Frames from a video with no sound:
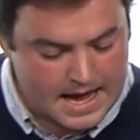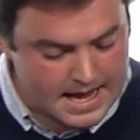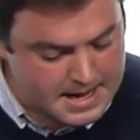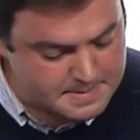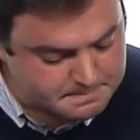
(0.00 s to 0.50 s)

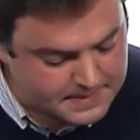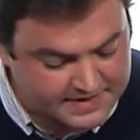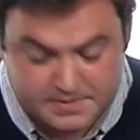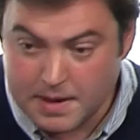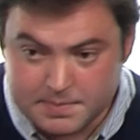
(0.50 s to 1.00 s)

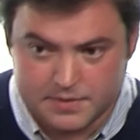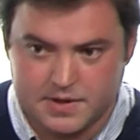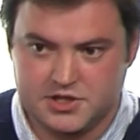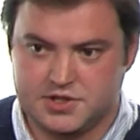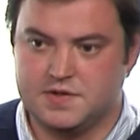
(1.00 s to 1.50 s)
As a public
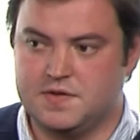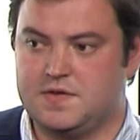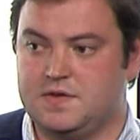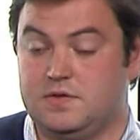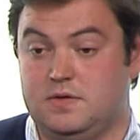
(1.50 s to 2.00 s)

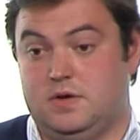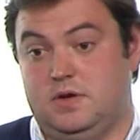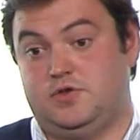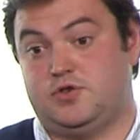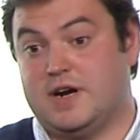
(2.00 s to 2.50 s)
relations
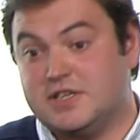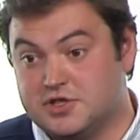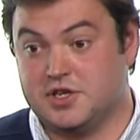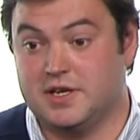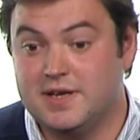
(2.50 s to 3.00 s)

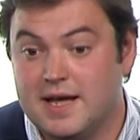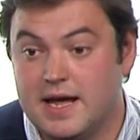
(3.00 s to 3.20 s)
strategy,